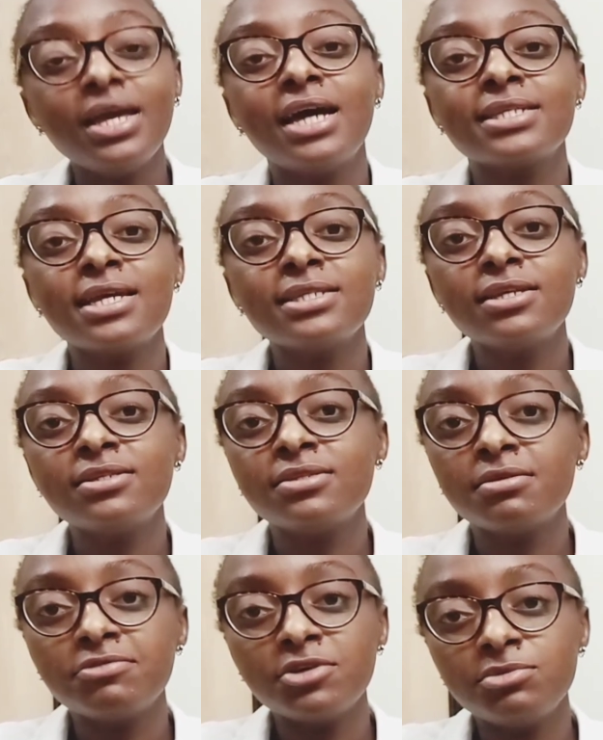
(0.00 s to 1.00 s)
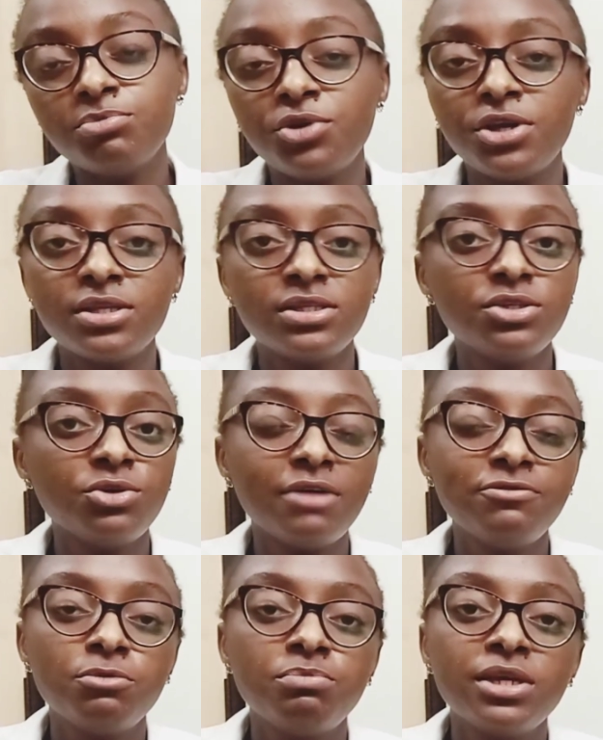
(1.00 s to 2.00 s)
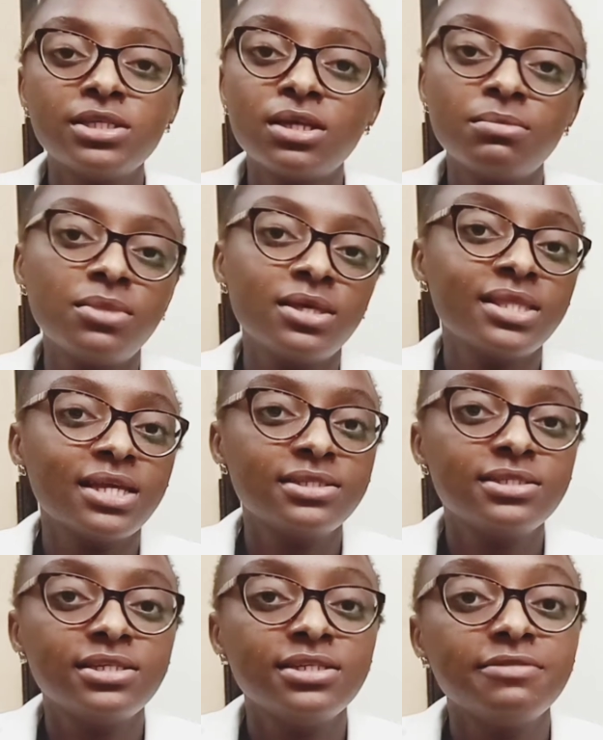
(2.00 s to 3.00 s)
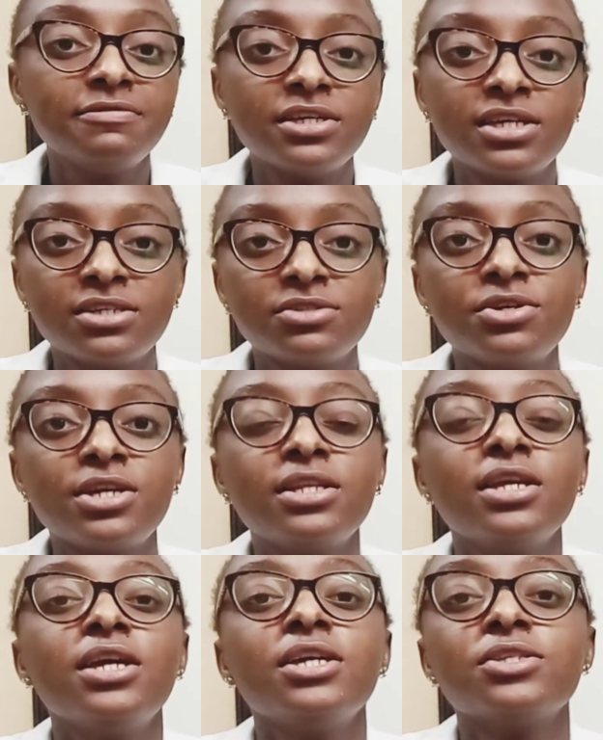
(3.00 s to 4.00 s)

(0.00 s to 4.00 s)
As I said in the first point, you have to pick something that's significant, right?